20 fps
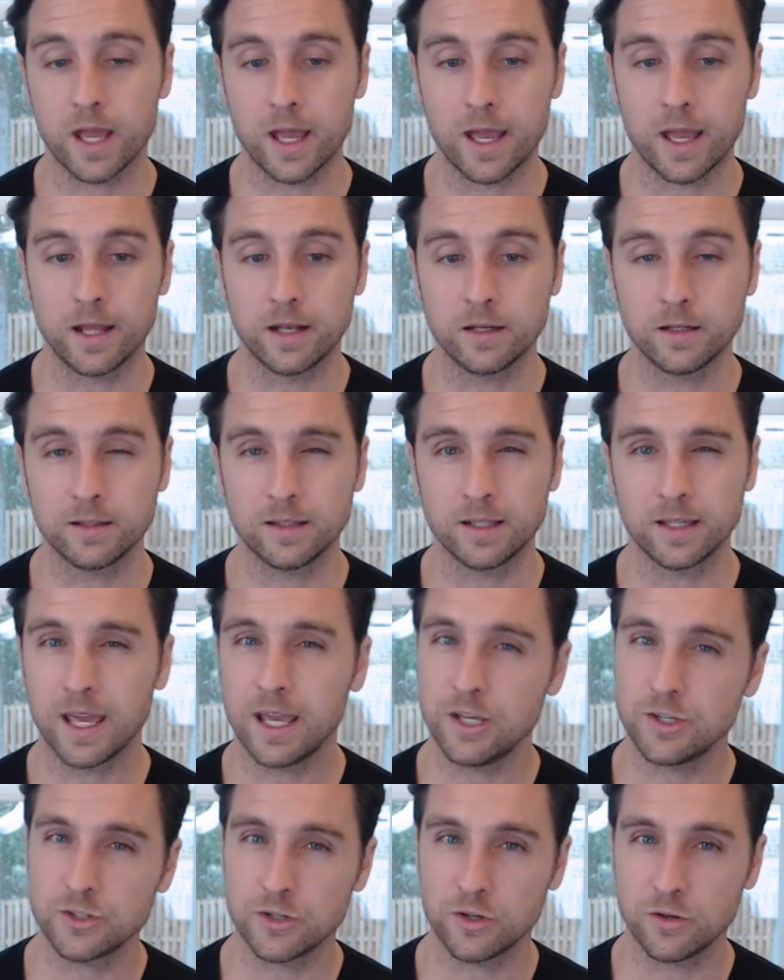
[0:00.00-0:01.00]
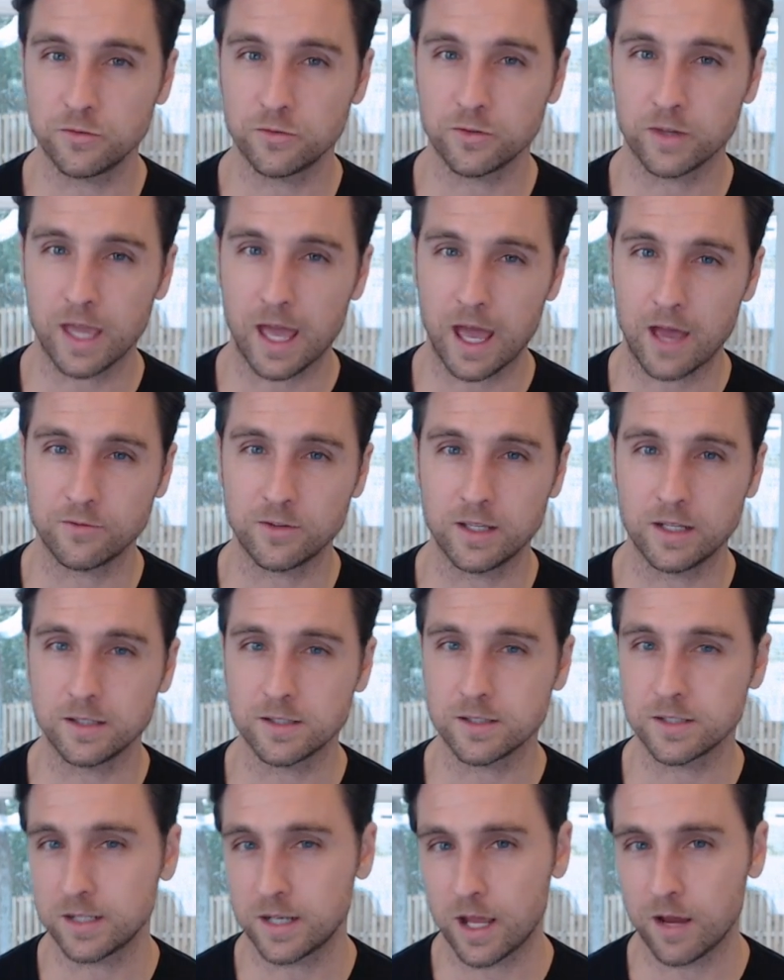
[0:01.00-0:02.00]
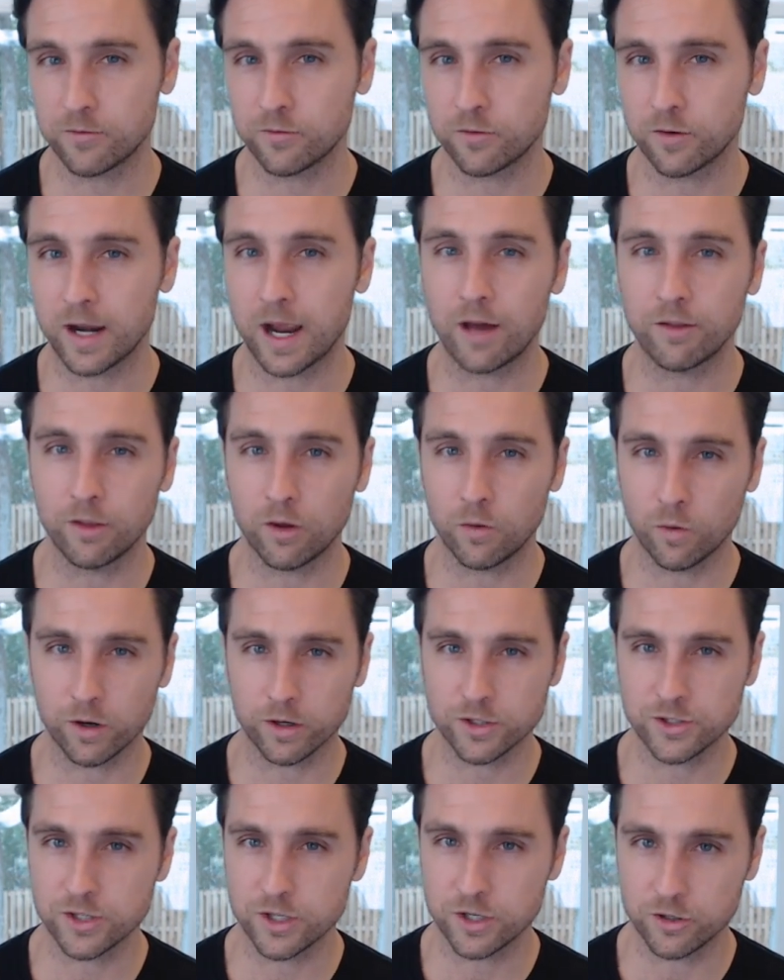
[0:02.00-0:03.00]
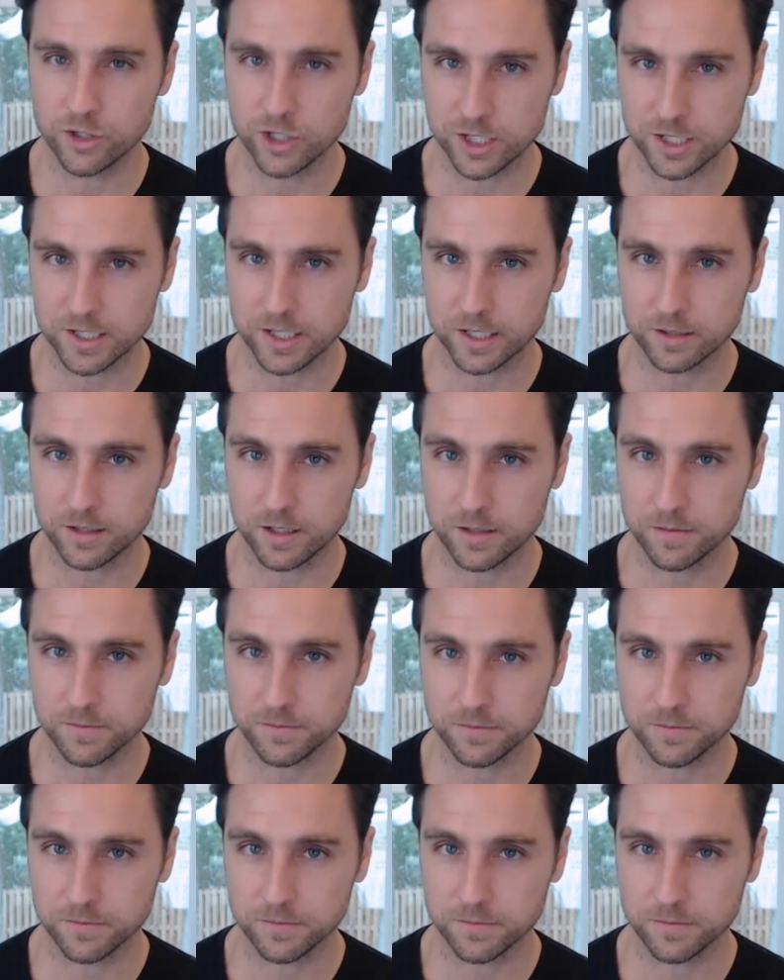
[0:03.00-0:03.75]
and in the case of caffeine and synephrine, how they work synergistically.